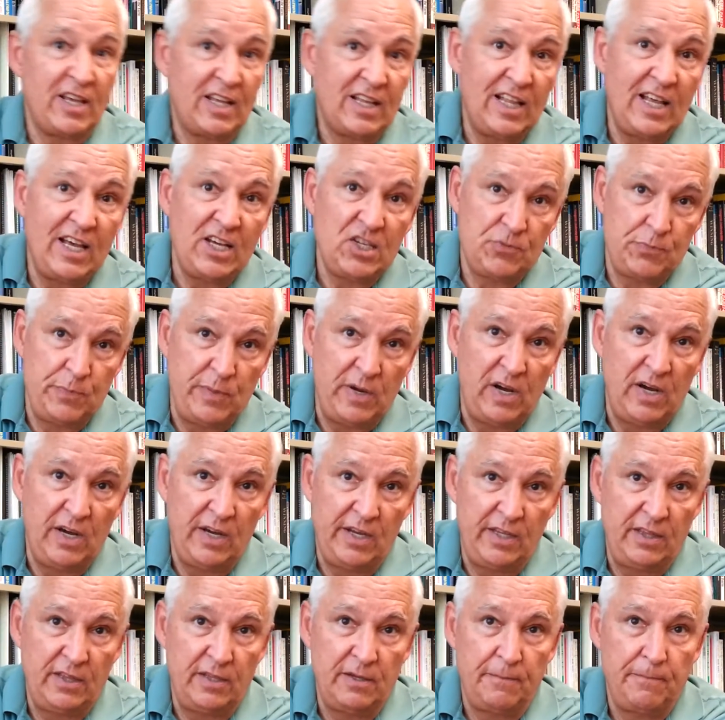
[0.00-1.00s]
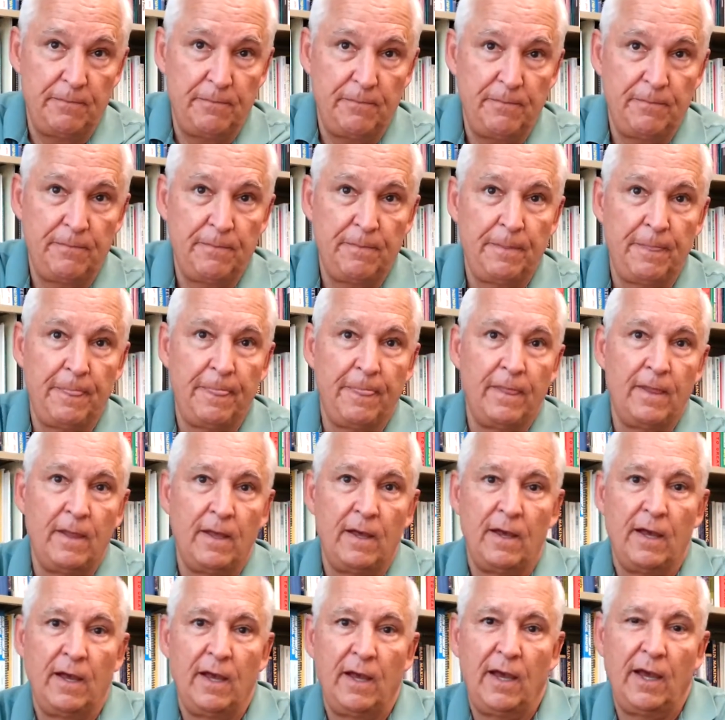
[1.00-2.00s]
the class behind them.
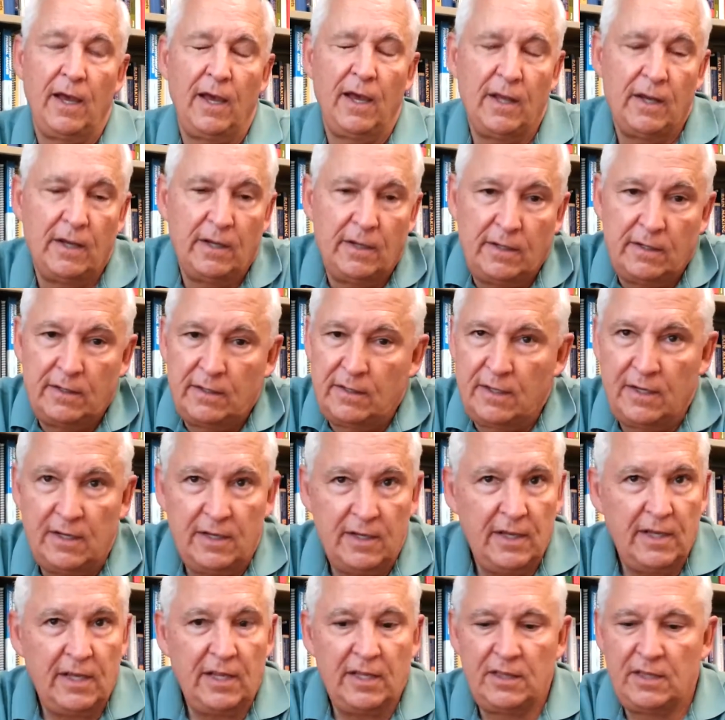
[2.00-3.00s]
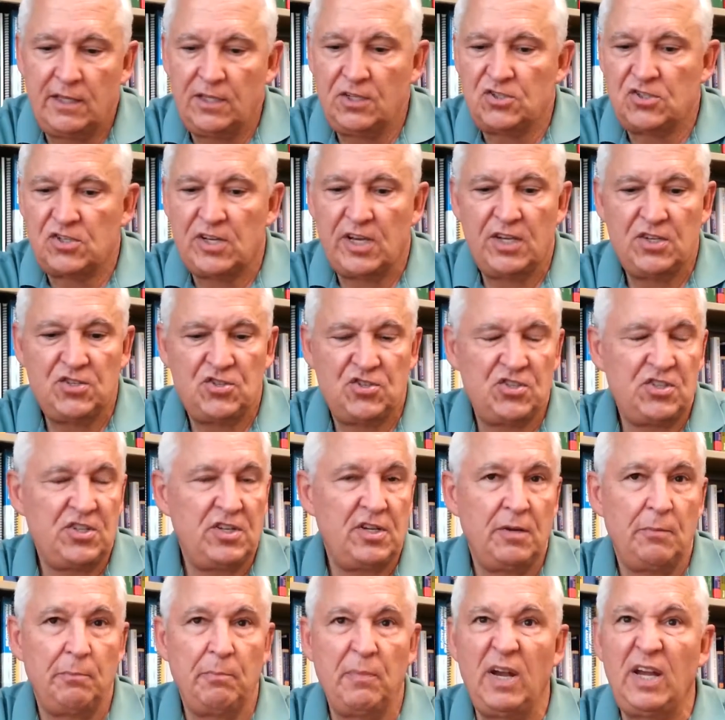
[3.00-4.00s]
And these
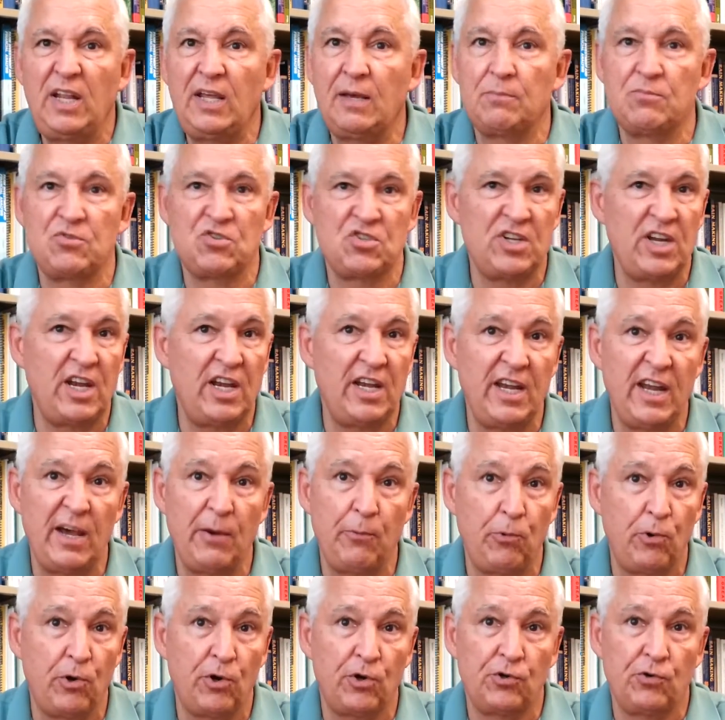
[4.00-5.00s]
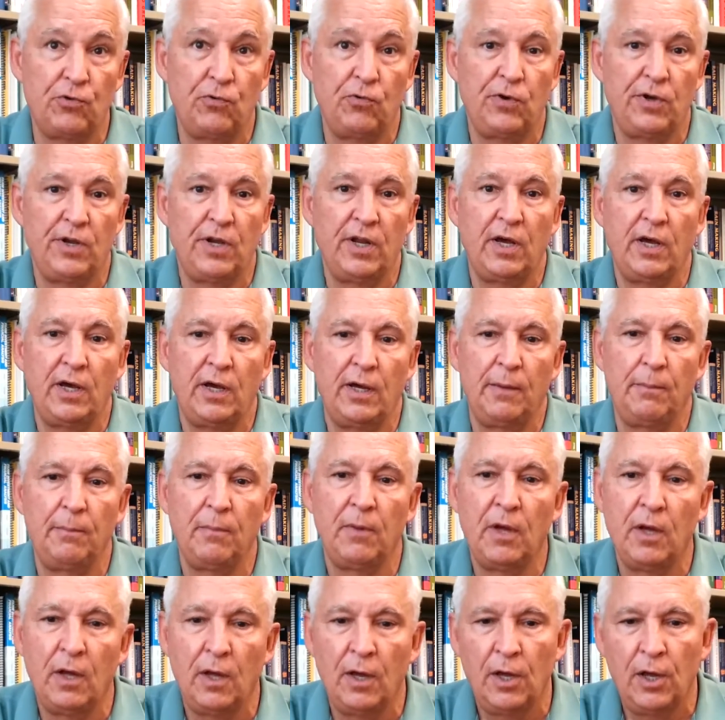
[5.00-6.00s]
guys, many of them stayed networked for a time.
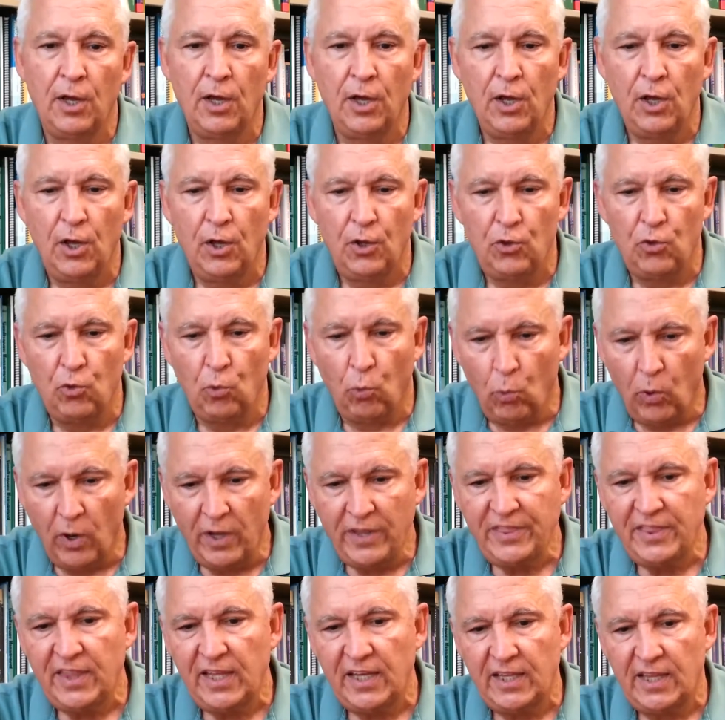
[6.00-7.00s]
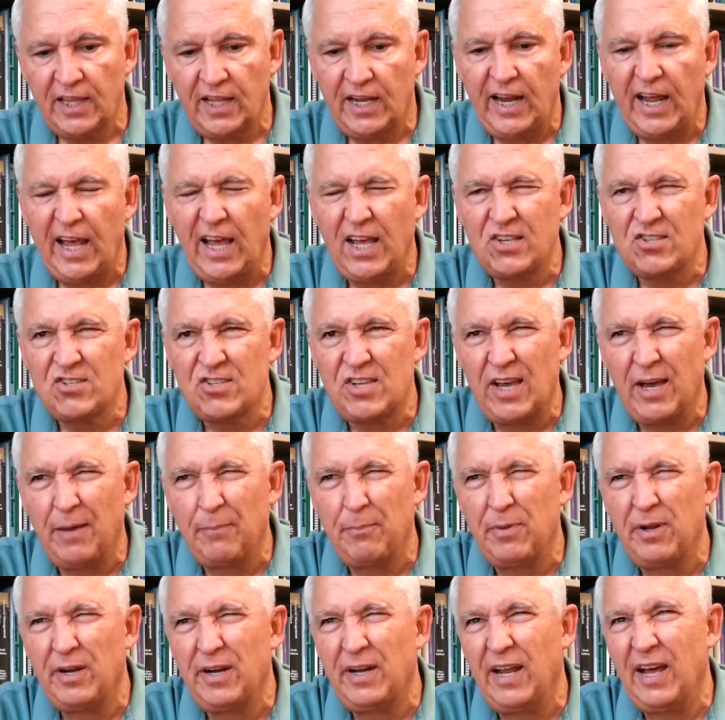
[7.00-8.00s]
The one thing that has
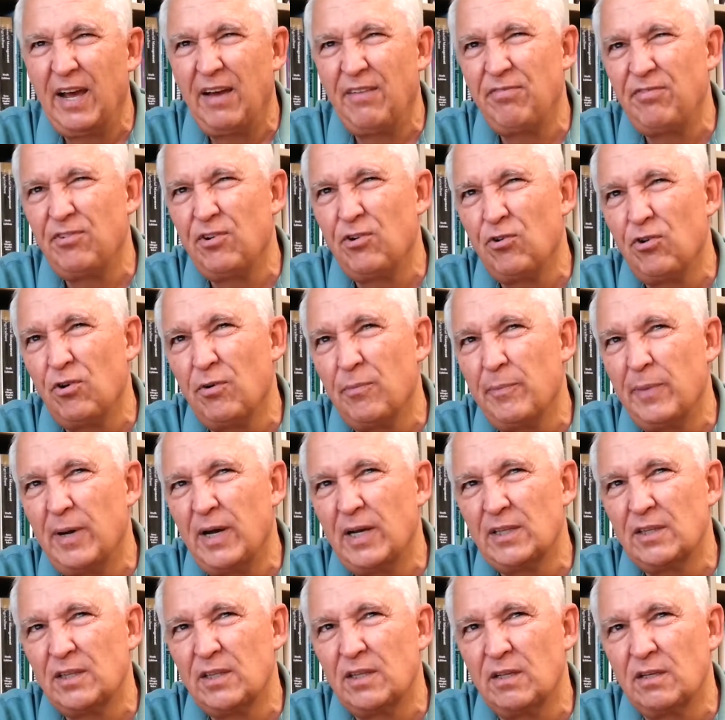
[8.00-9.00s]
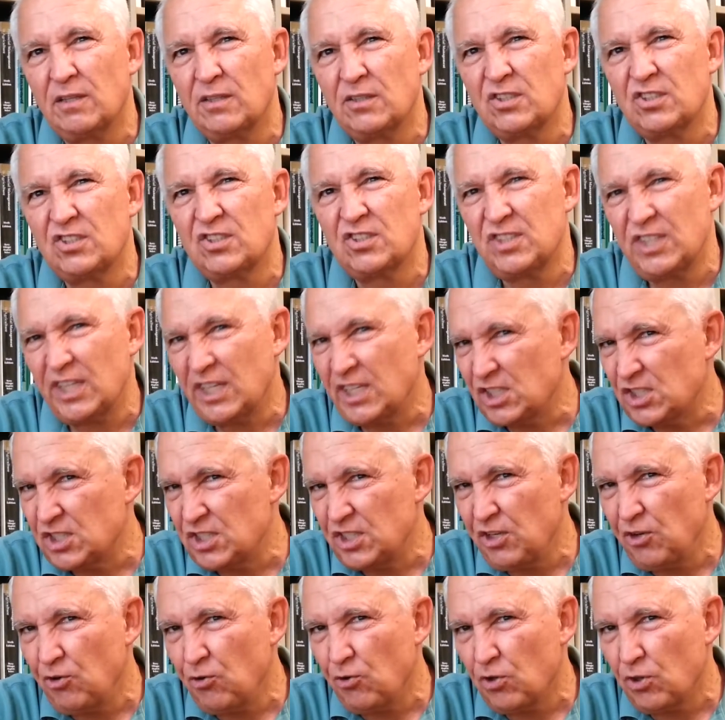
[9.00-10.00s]
happened, after about the 6th
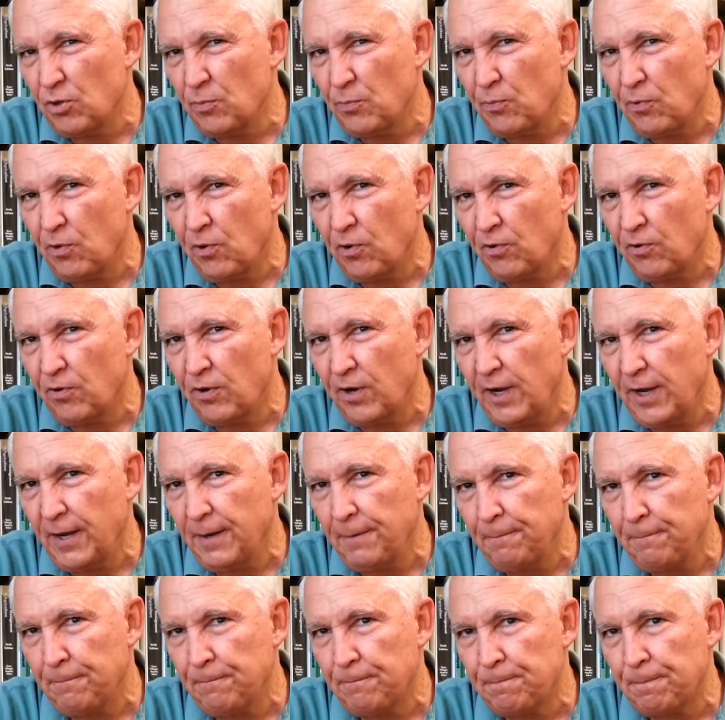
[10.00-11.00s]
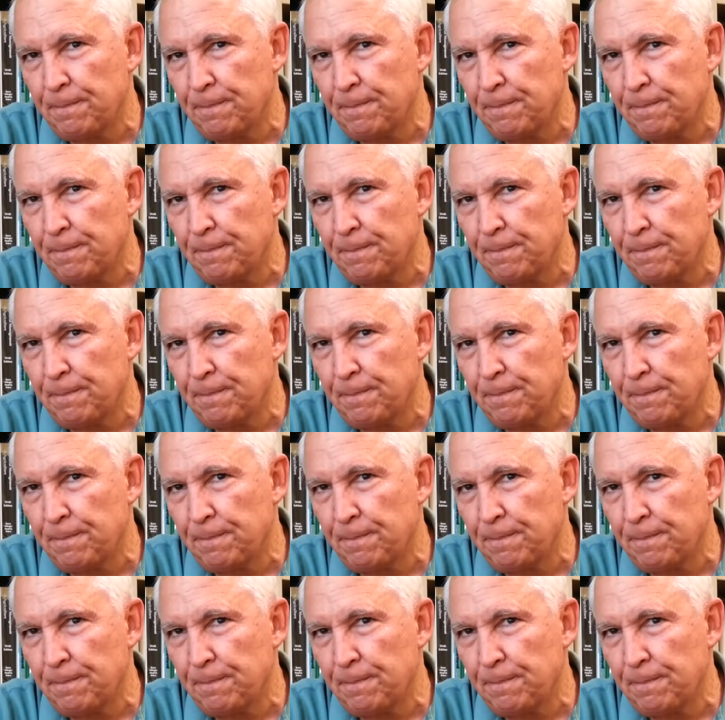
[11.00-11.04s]
year of the program,